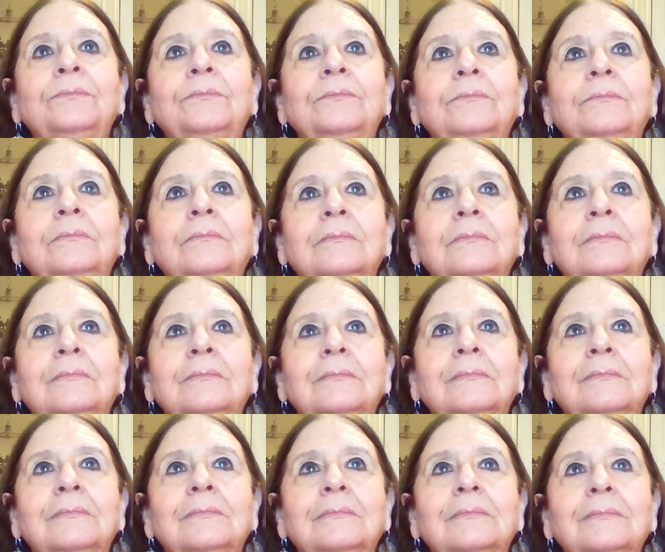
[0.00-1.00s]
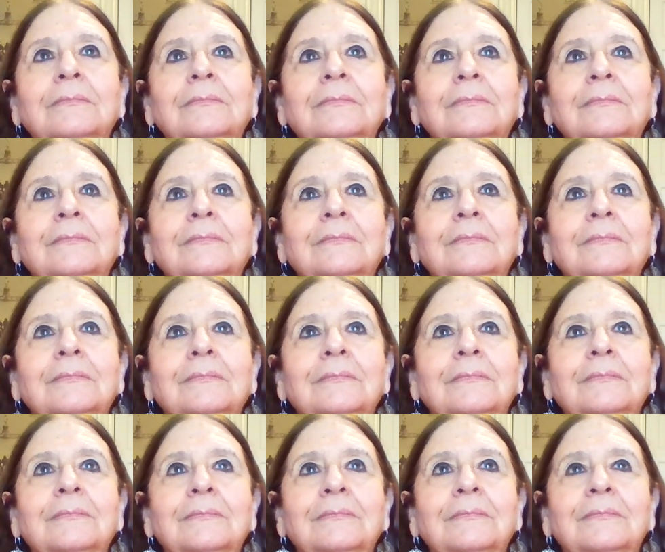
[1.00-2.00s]

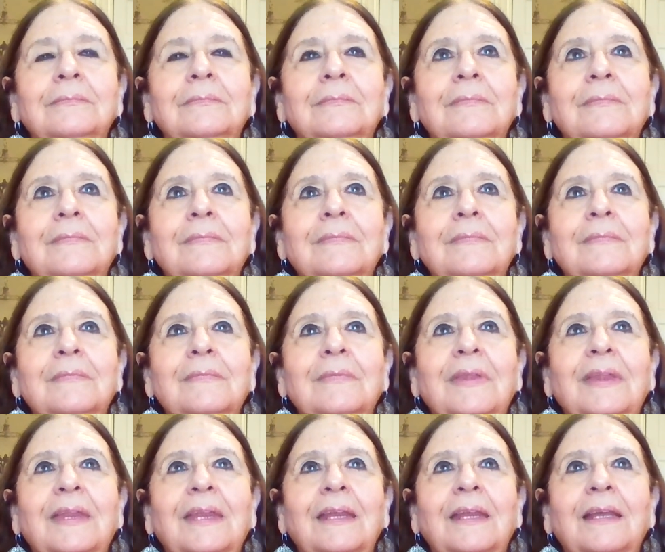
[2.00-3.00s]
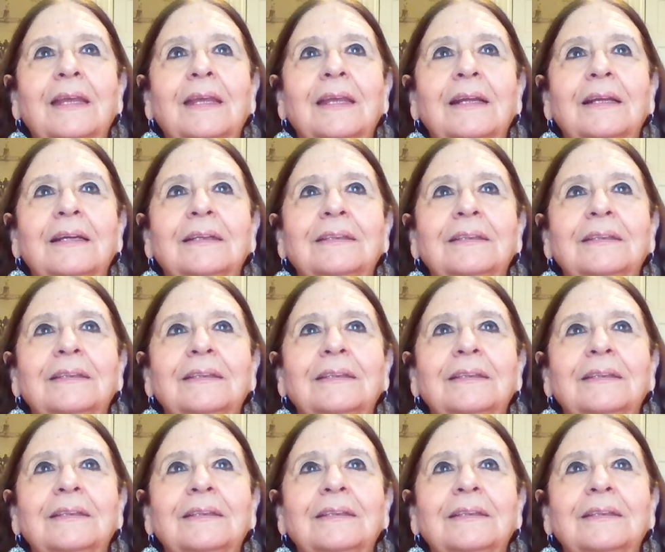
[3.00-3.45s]
Nothing is said.